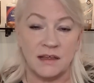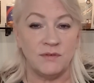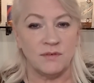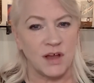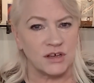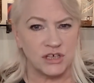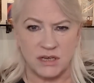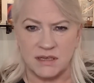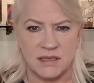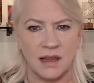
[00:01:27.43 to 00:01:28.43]
If you've got
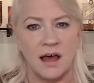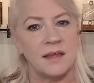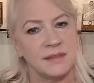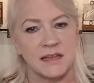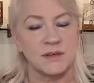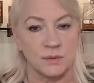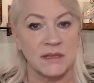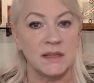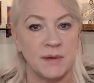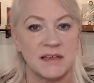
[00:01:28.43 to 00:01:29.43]
cheesecloth, that's
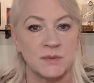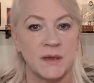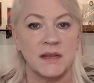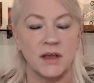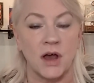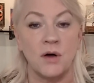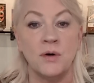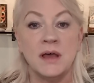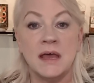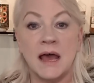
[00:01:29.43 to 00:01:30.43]
really the best way to go